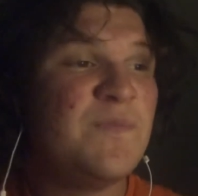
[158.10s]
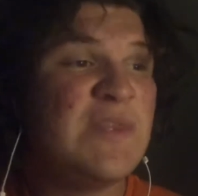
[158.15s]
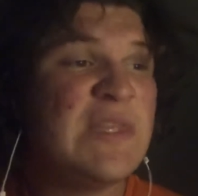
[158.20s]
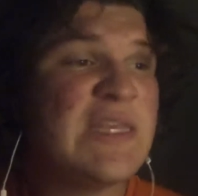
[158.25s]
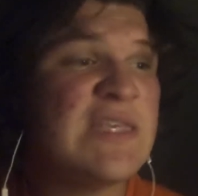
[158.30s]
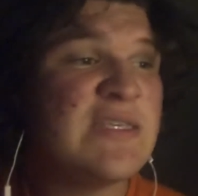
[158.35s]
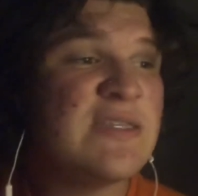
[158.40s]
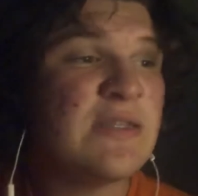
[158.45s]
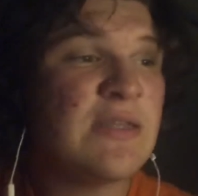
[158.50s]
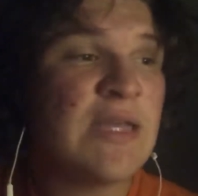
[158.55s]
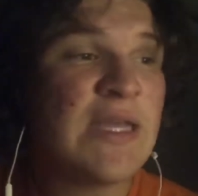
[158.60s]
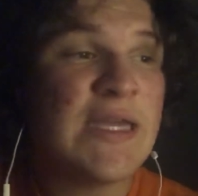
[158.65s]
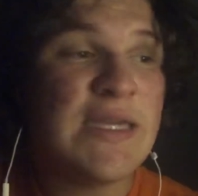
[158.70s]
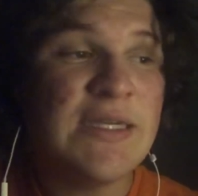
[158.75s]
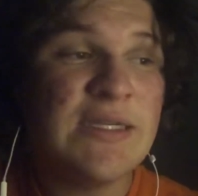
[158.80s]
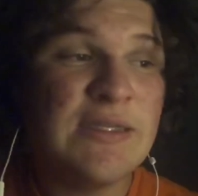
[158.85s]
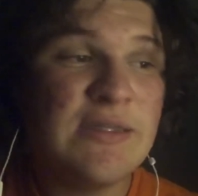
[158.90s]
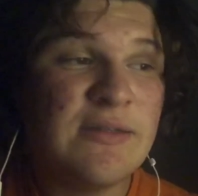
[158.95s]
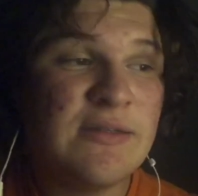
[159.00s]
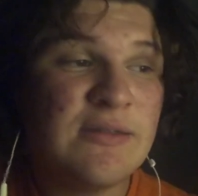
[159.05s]
This
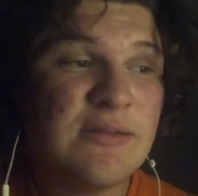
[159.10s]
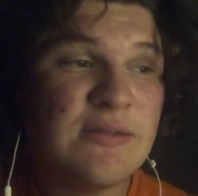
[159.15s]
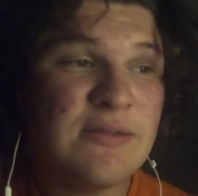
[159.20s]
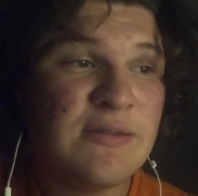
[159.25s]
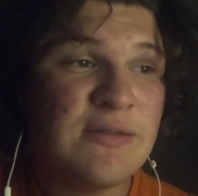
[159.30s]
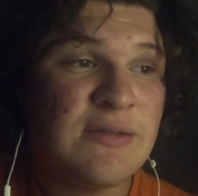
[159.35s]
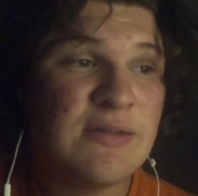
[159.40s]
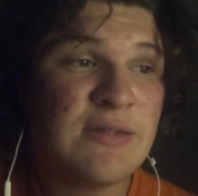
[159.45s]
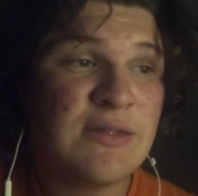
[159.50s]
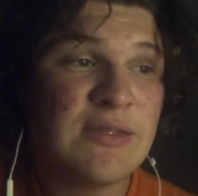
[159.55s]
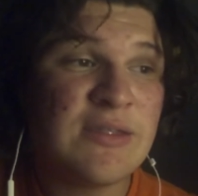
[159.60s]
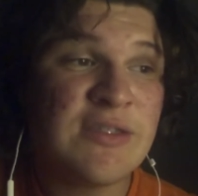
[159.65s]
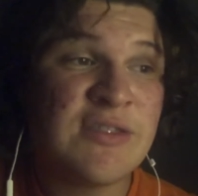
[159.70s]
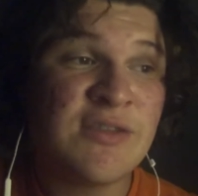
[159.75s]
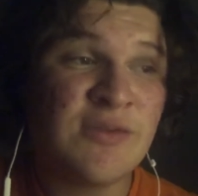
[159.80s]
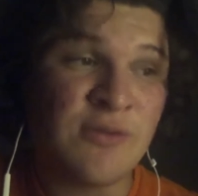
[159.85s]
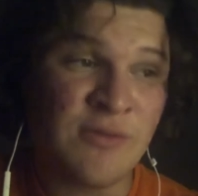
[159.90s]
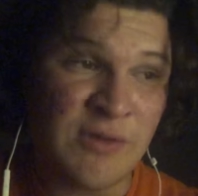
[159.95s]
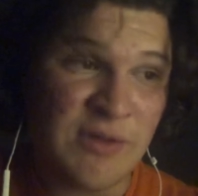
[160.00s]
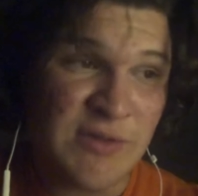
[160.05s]
light
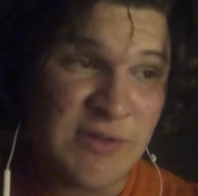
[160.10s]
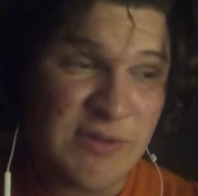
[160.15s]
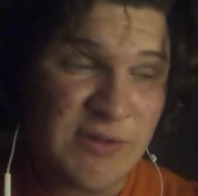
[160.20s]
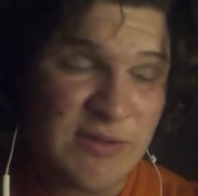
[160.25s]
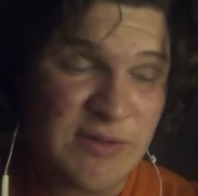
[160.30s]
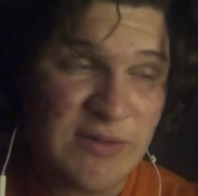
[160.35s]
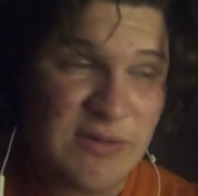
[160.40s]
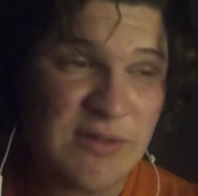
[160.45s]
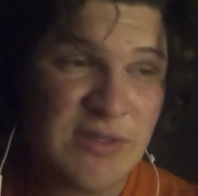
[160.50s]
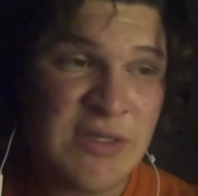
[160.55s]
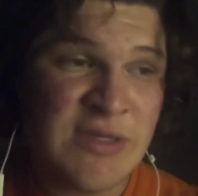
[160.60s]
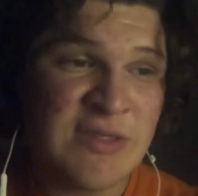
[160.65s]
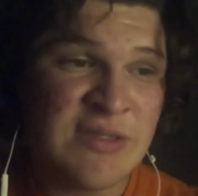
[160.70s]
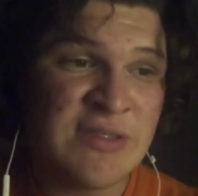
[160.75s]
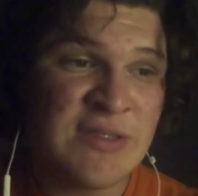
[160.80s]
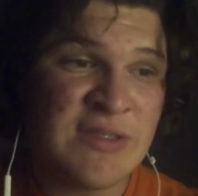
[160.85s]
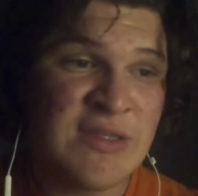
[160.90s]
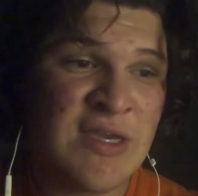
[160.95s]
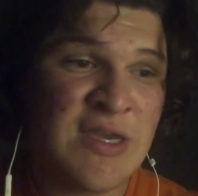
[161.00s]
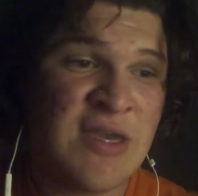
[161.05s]
source
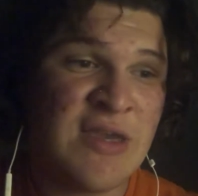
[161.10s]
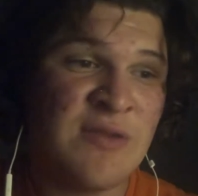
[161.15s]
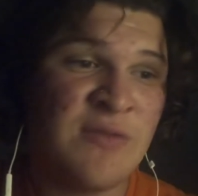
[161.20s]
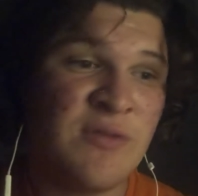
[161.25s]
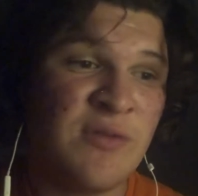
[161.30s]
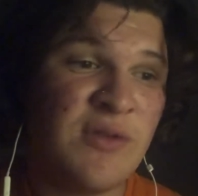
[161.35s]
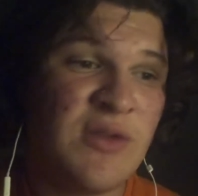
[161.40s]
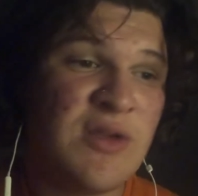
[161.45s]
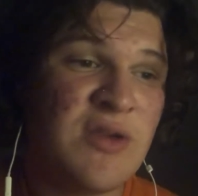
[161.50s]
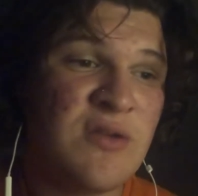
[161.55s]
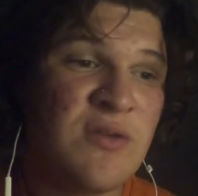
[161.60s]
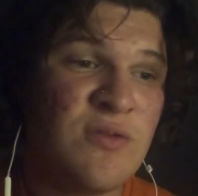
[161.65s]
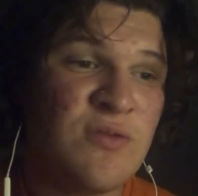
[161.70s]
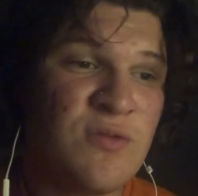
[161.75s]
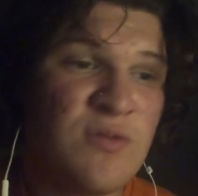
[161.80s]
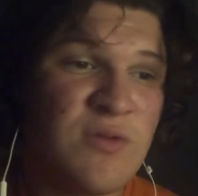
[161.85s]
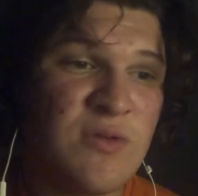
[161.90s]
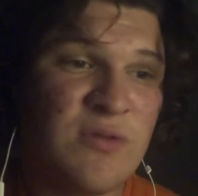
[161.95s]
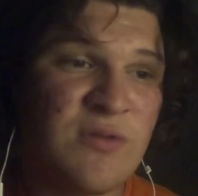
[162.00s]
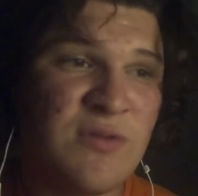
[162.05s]
is a really
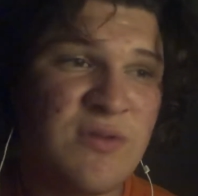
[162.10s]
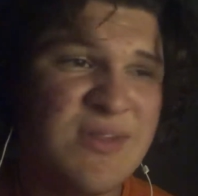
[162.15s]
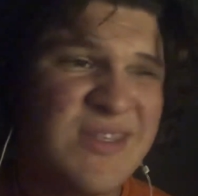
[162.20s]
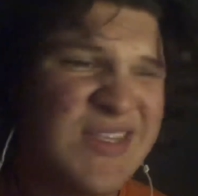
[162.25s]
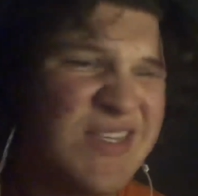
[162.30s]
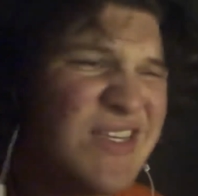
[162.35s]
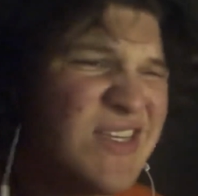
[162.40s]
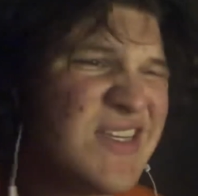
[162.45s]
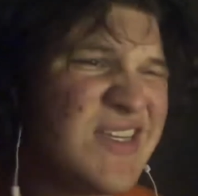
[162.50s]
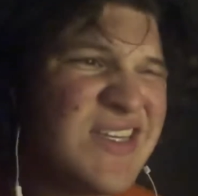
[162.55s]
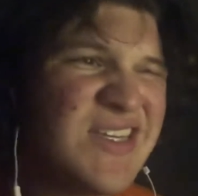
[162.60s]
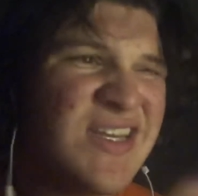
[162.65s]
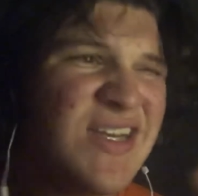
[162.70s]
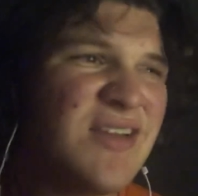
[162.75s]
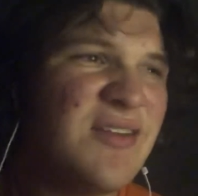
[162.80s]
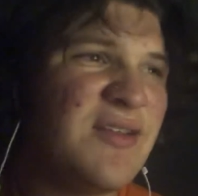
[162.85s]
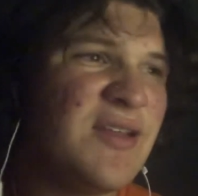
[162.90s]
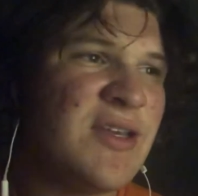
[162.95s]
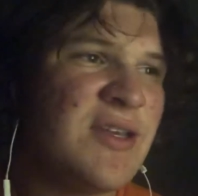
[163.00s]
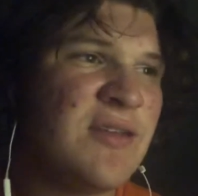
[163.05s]
cool,
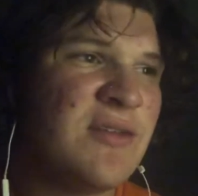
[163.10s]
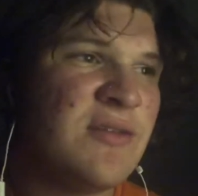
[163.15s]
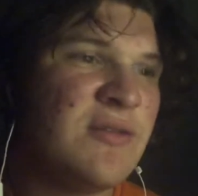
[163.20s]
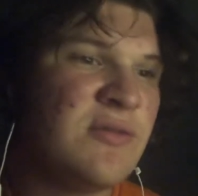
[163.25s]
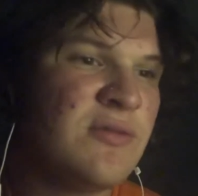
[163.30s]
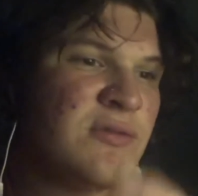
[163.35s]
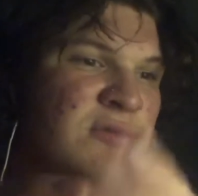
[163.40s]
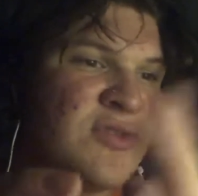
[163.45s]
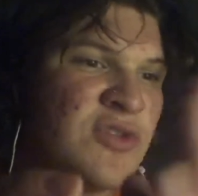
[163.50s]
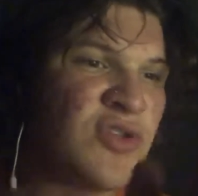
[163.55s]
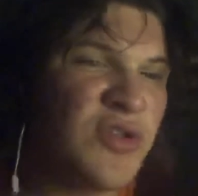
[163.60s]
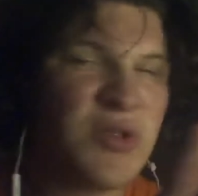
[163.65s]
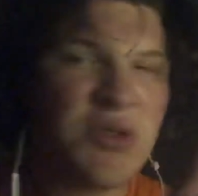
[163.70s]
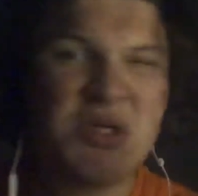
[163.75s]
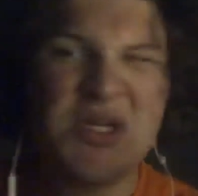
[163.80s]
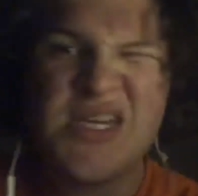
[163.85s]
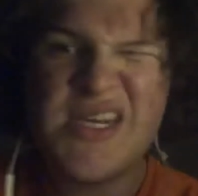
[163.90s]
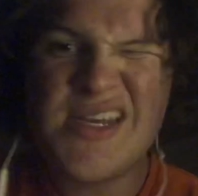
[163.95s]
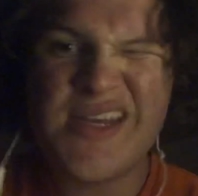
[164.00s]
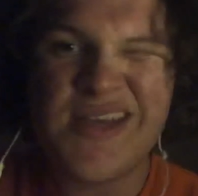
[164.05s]
kind of like a little
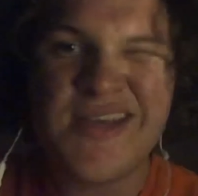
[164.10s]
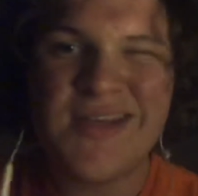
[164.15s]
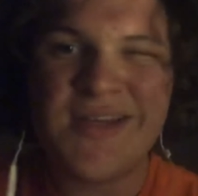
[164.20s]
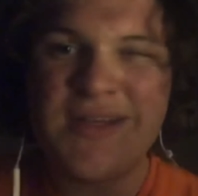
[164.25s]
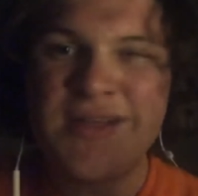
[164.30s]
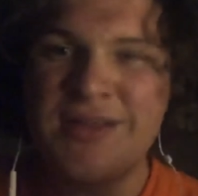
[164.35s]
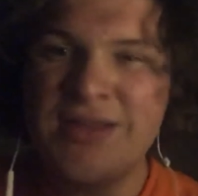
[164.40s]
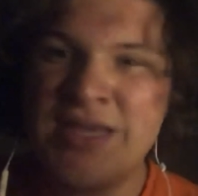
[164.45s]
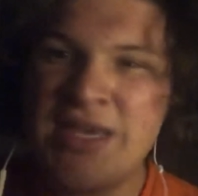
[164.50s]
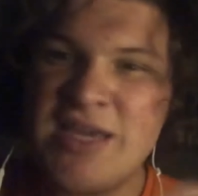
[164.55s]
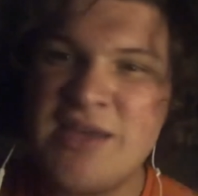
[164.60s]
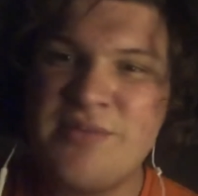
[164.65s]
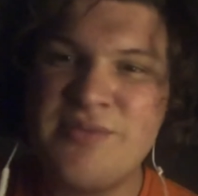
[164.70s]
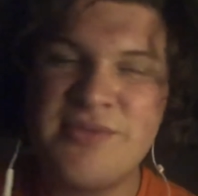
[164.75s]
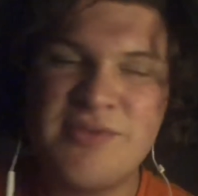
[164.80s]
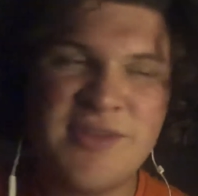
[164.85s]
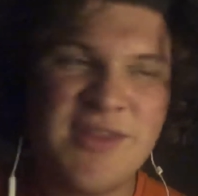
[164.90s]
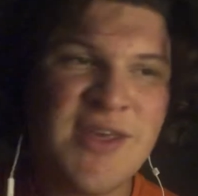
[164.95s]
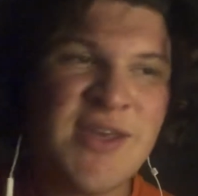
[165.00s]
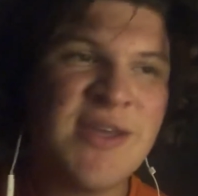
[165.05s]
tree lamp
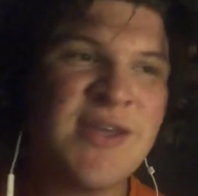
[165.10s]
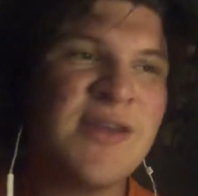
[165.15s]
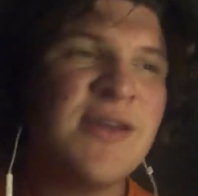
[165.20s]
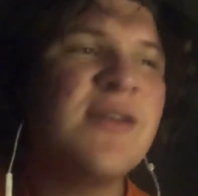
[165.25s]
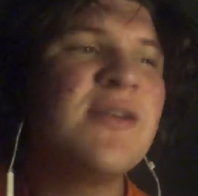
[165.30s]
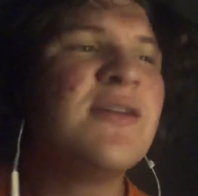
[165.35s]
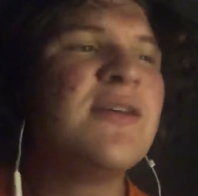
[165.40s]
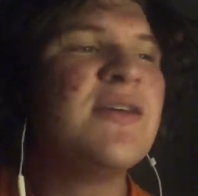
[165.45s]
thing.